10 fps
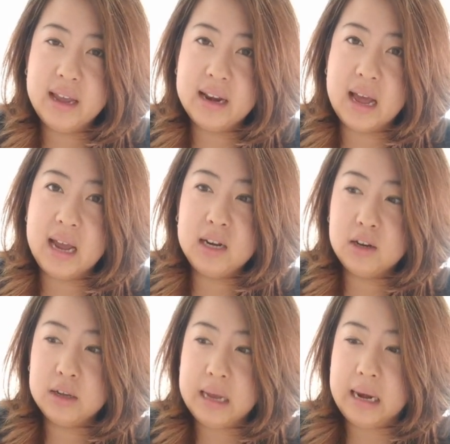And I
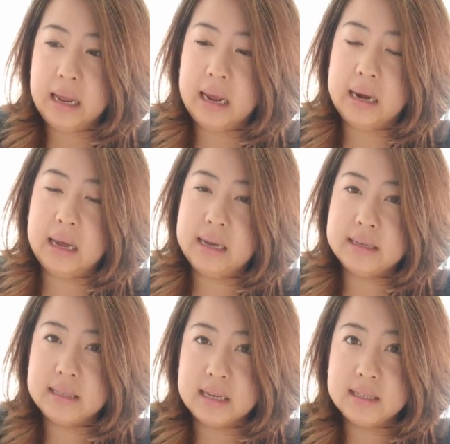look at it and I
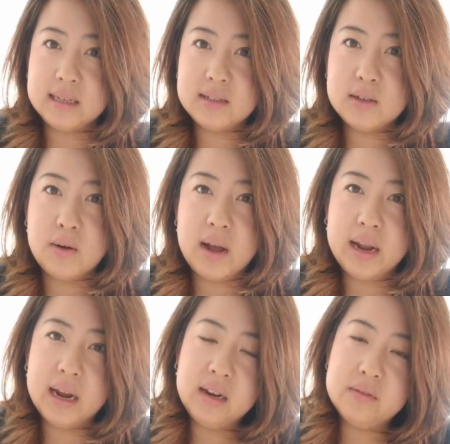assess it. So
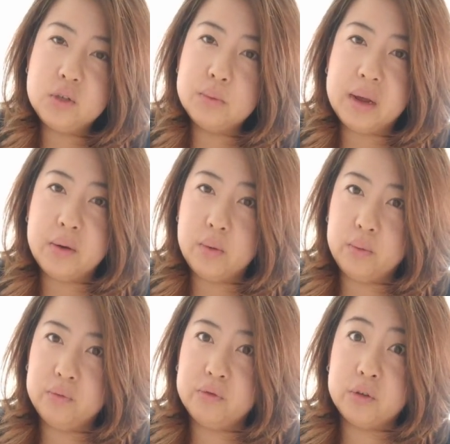I kind of do my
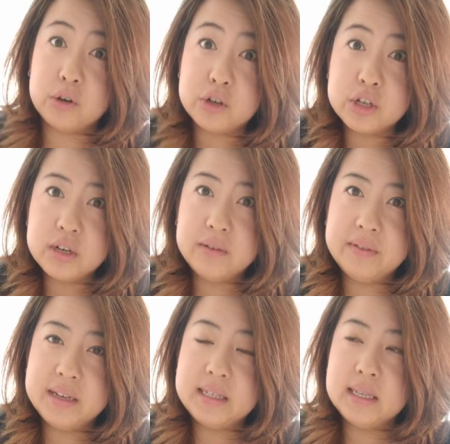own version
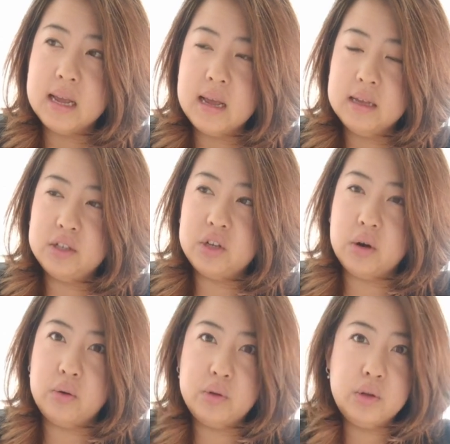of this.
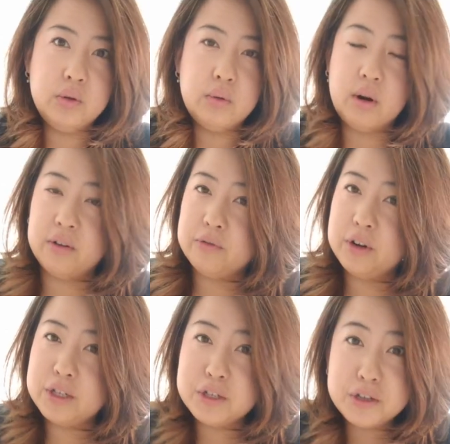So you are
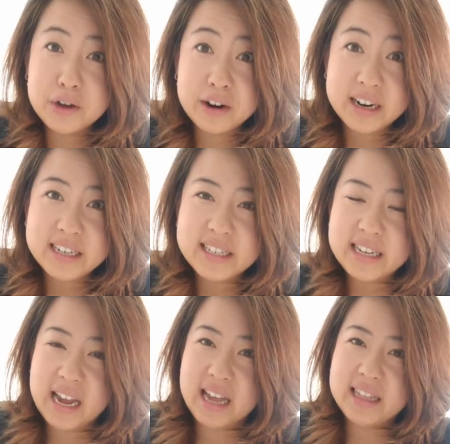free to do
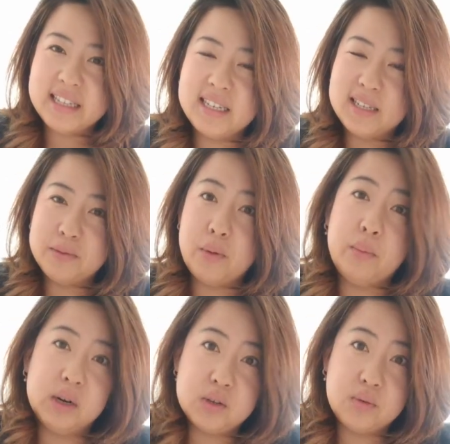yours. Again, this is just
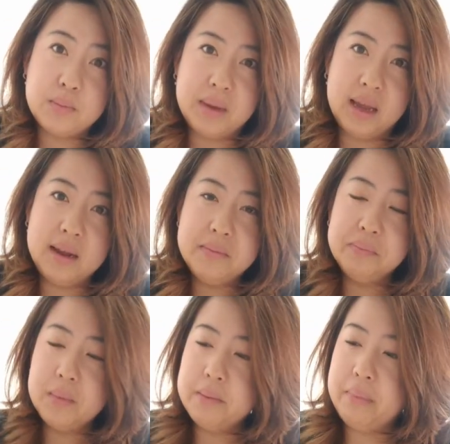what works for me.
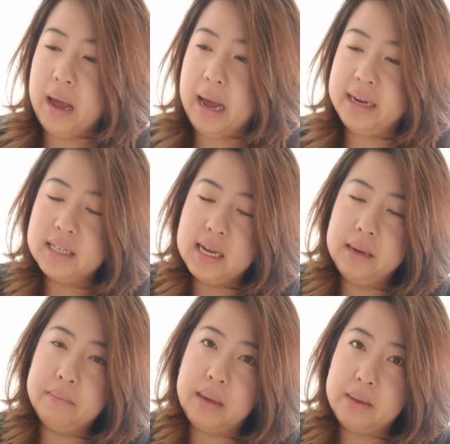But I
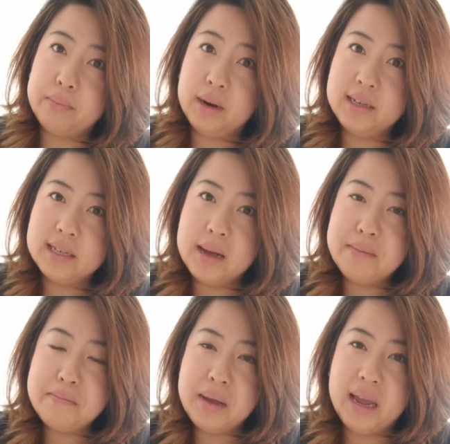take my brain
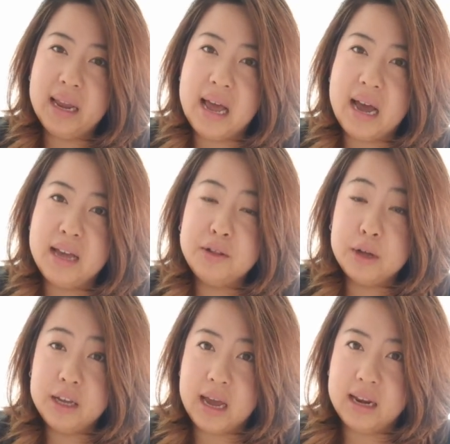dump and I
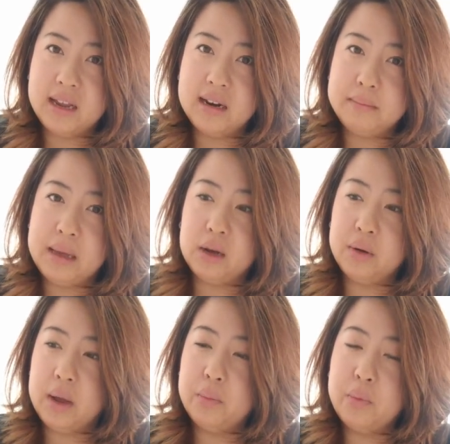look at it and I'm like,
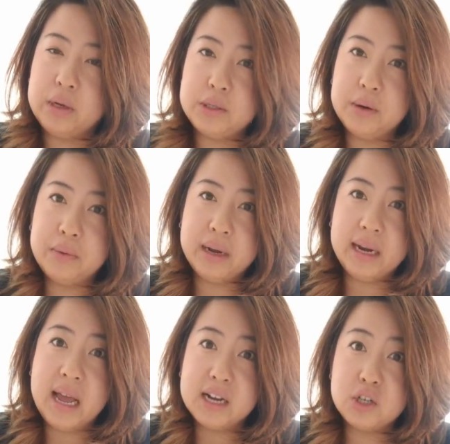okay, what
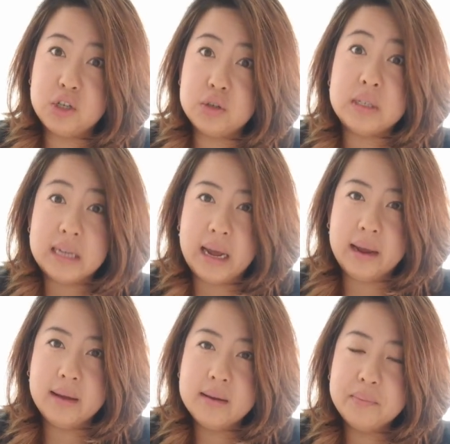can I actually do
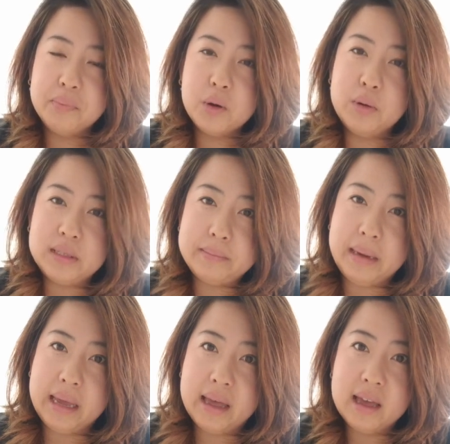today? What's in
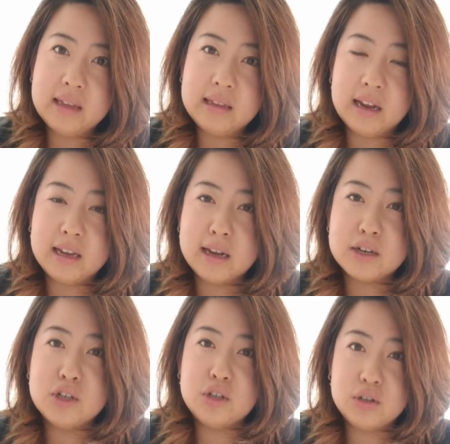my head that I can
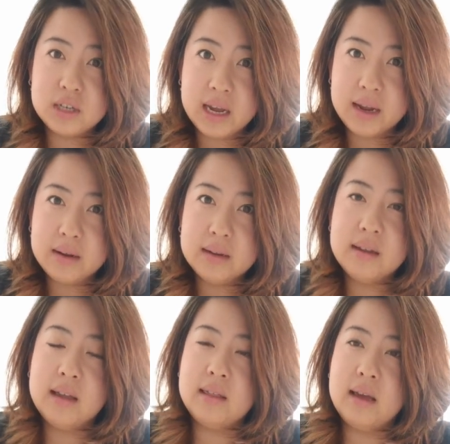actually do today?
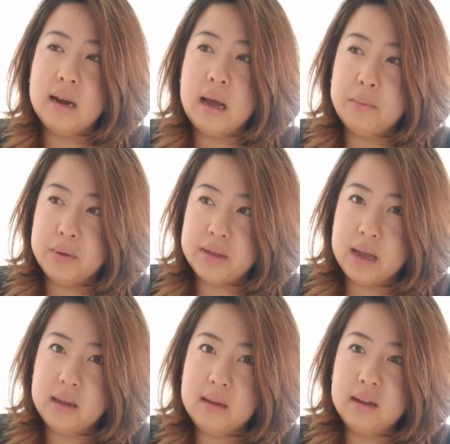And then I'll put
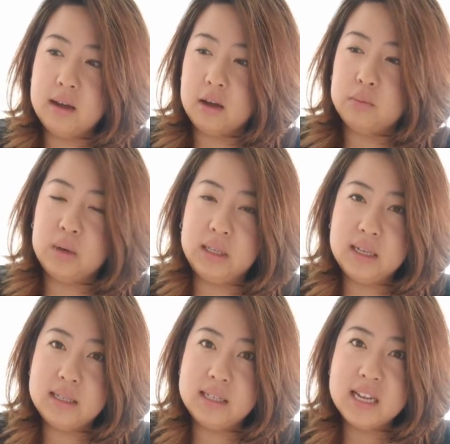that on one
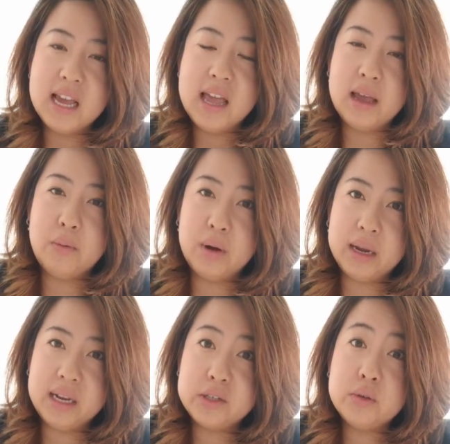list. And what
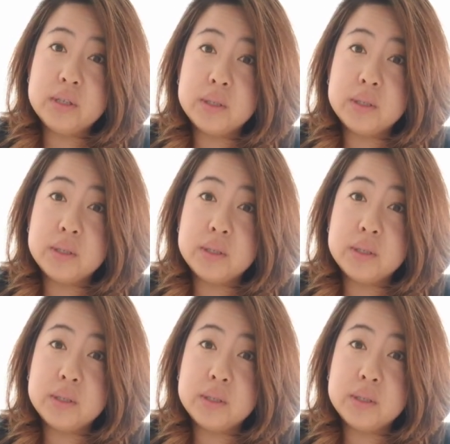can I do